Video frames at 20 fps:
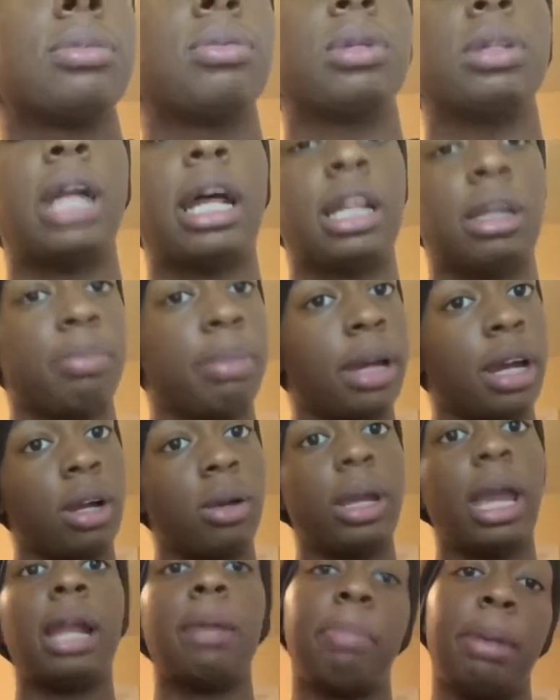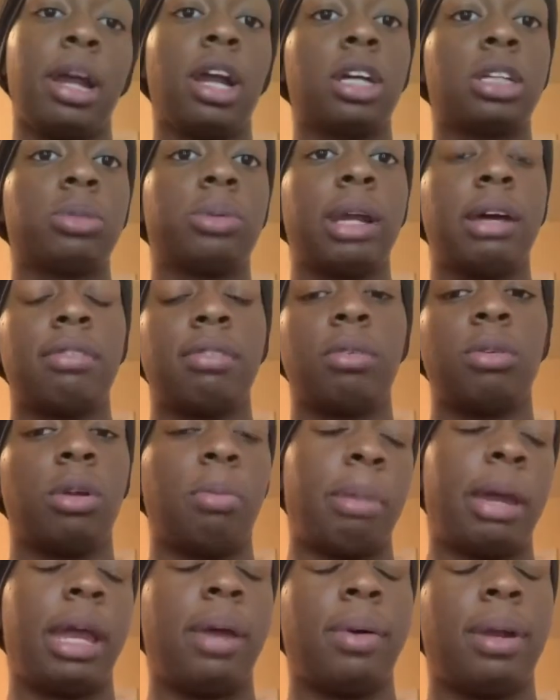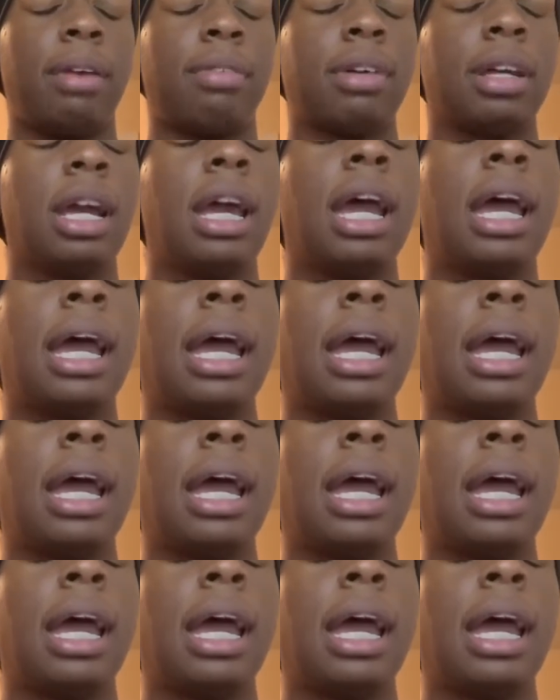well, not the barracks. Yeah, the barracks, whatever, or the bay, whatever.